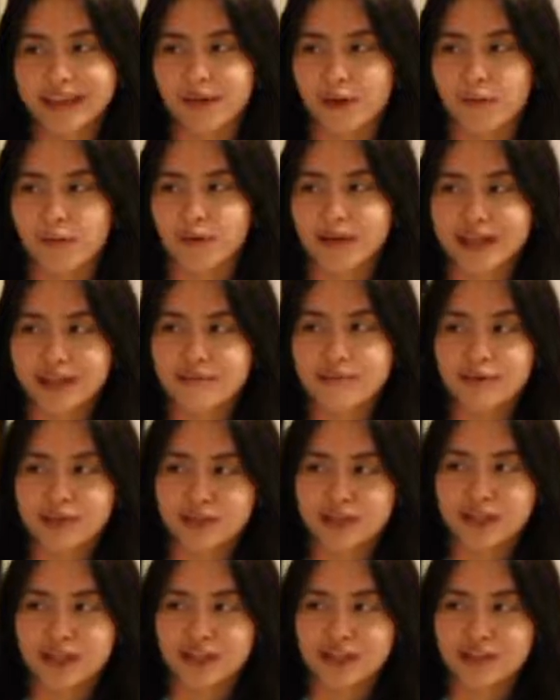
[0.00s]
like normal kid
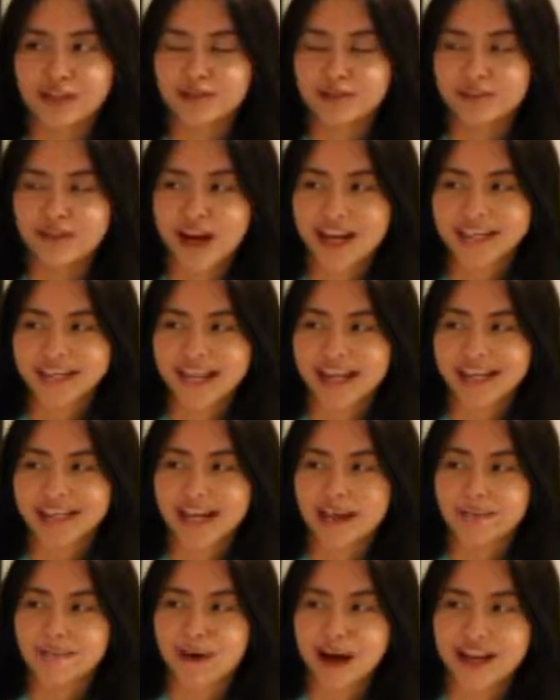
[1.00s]
bullshit. You were on
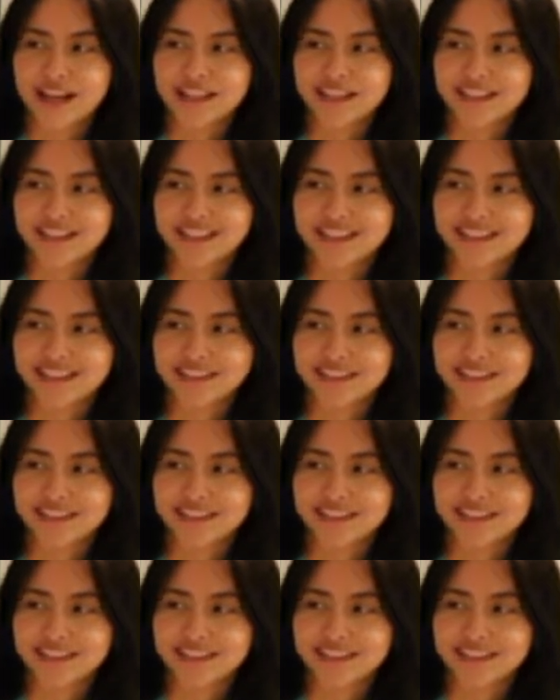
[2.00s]
like that brat shit.